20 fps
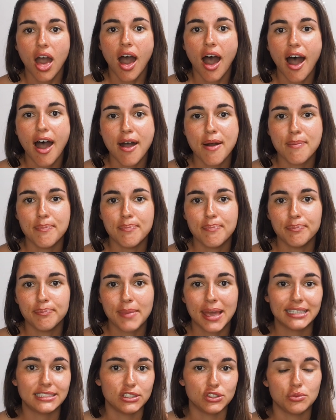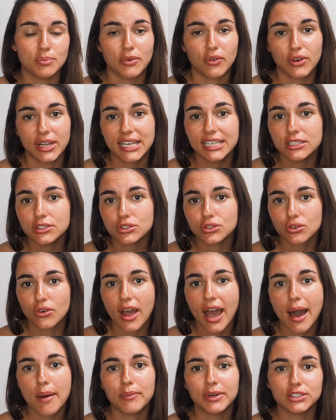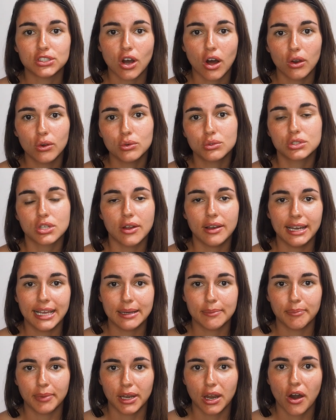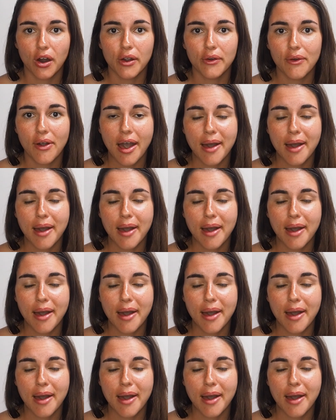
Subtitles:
message me on Instagram, which I'll also link below.